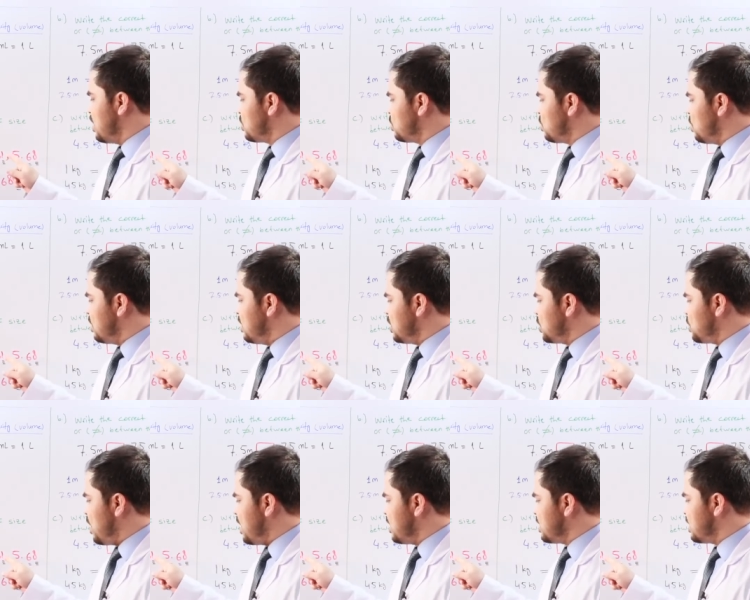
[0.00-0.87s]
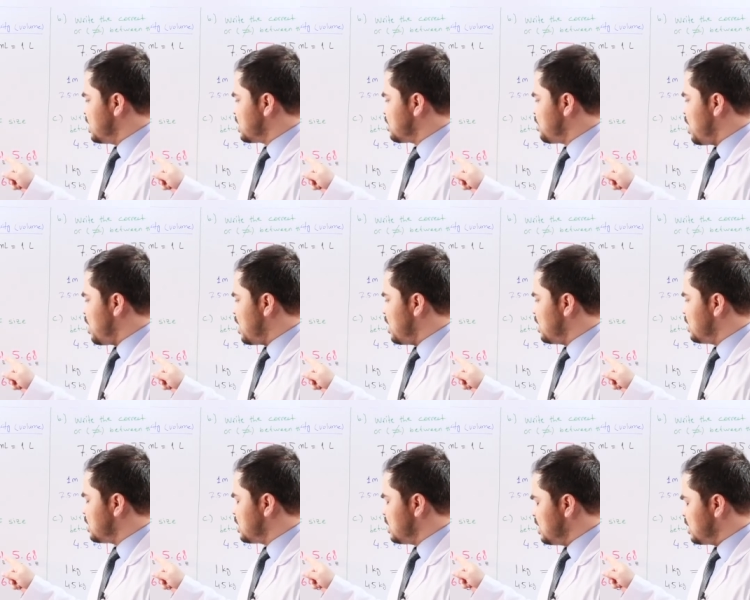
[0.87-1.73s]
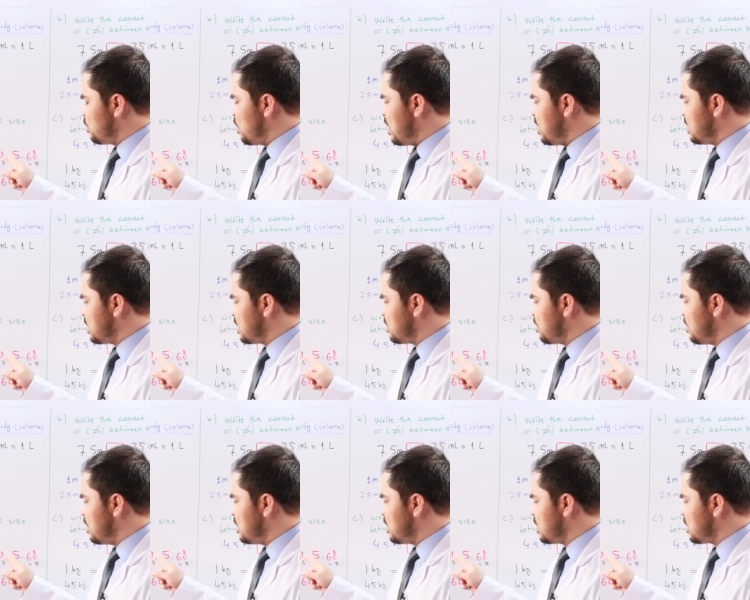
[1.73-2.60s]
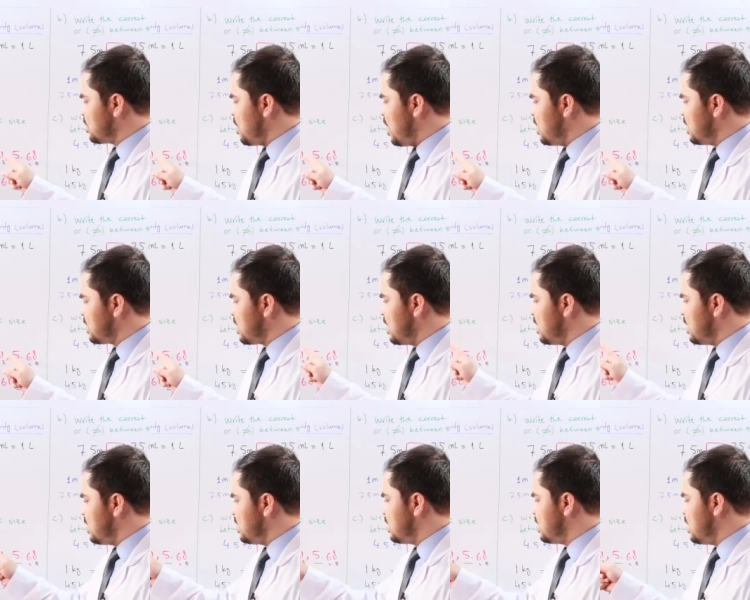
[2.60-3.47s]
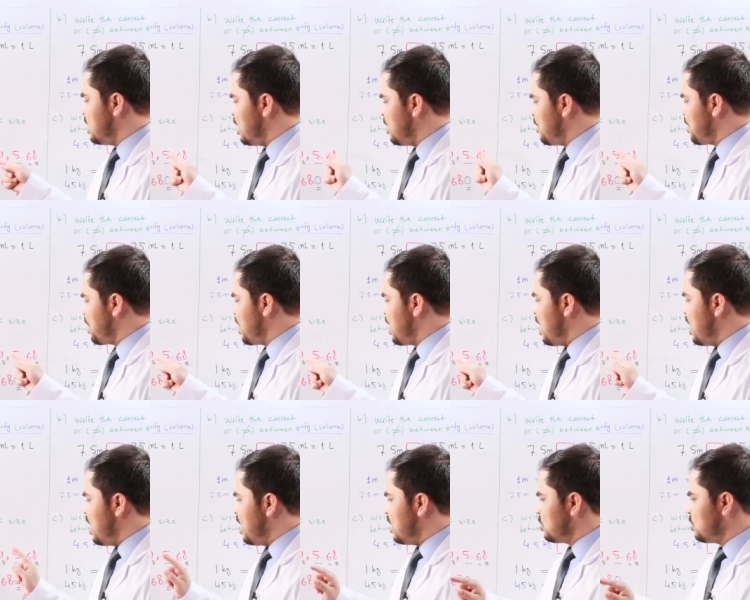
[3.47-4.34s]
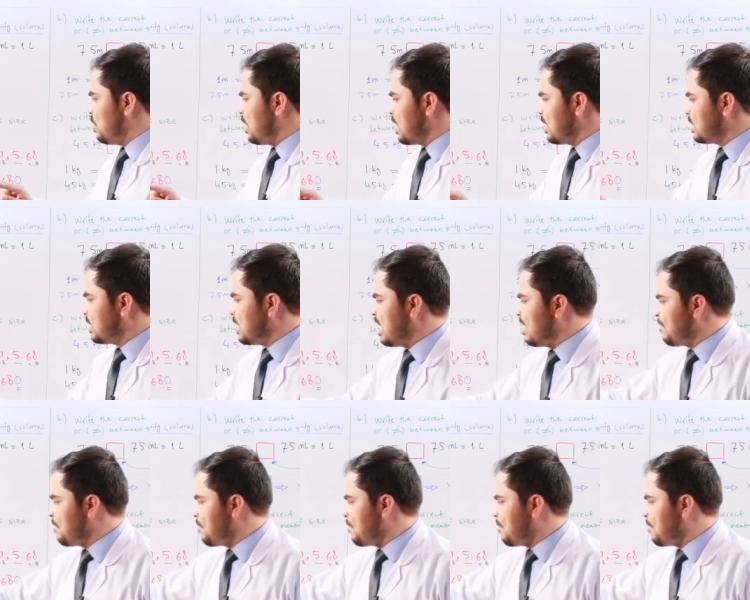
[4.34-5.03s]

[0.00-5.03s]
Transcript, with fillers: So this one is the smaller. This one is the smallest in these three. So we can say